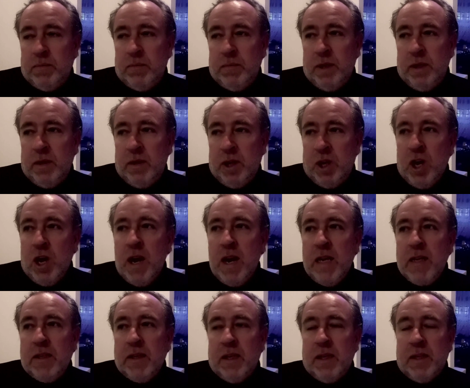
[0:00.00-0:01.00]
that the
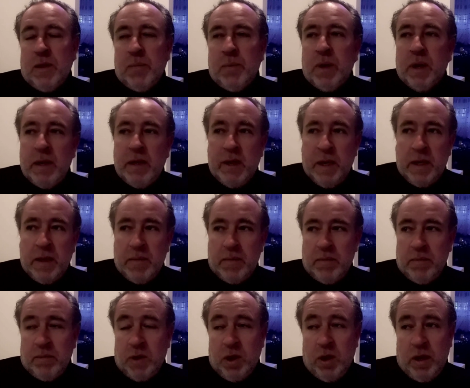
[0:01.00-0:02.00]
guys I supplied that
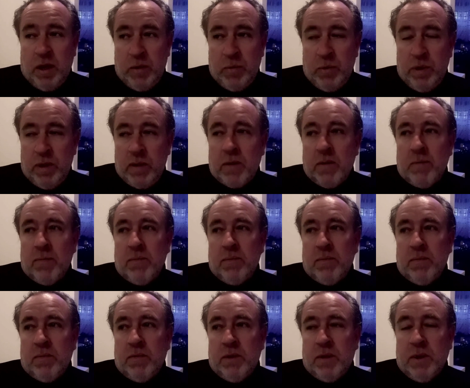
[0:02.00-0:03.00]
client with,
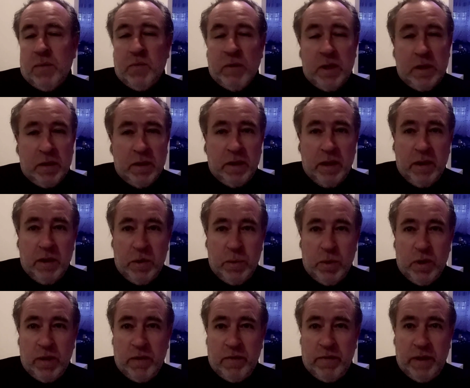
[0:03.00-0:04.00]
for some reason they only
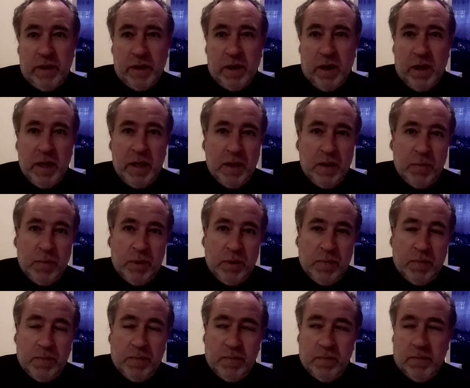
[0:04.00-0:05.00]
wanted fit guys, but
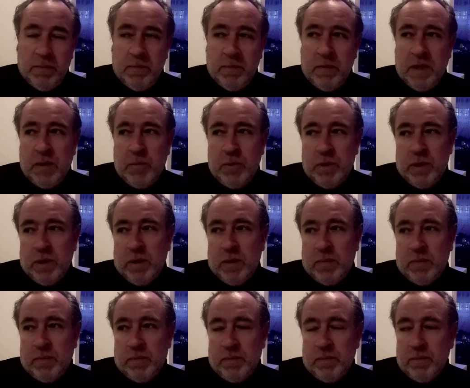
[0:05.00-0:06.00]
that was
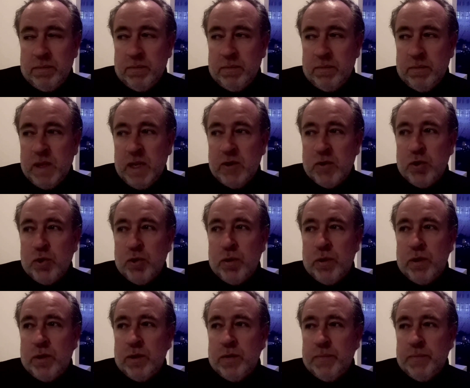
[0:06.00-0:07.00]
their
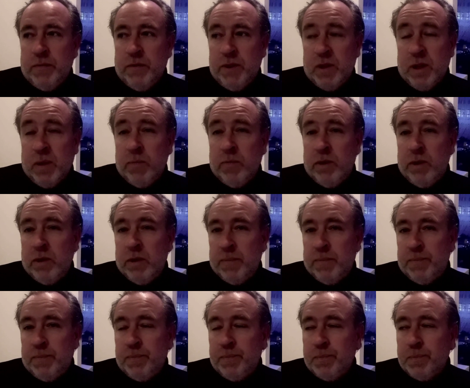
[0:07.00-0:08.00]
choice for some reason.